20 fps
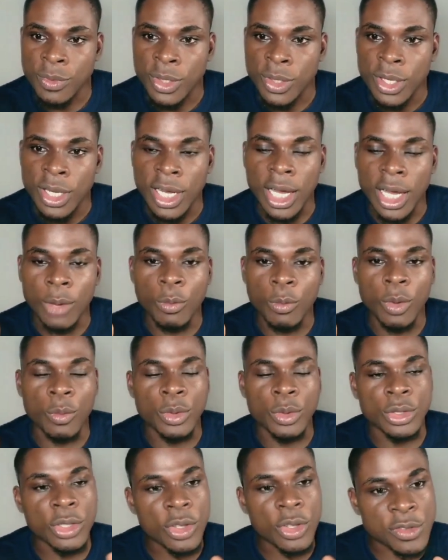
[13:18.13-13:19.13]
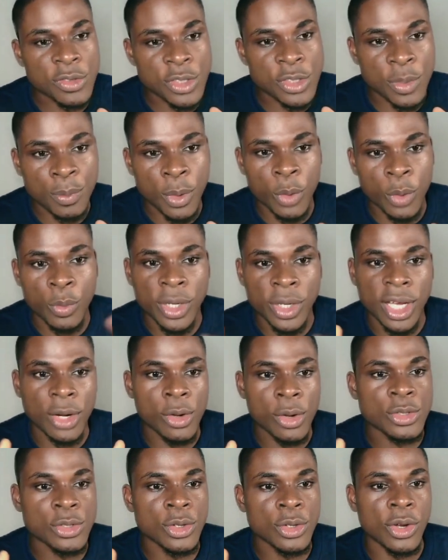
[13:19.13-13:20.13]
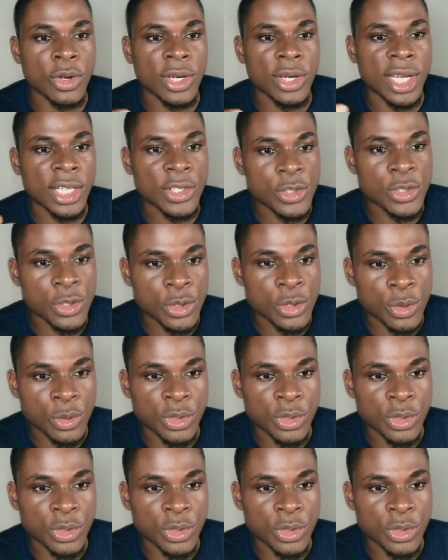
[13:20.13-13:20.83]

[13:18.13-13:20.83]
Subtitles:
And when we talk of support, we can also connect you to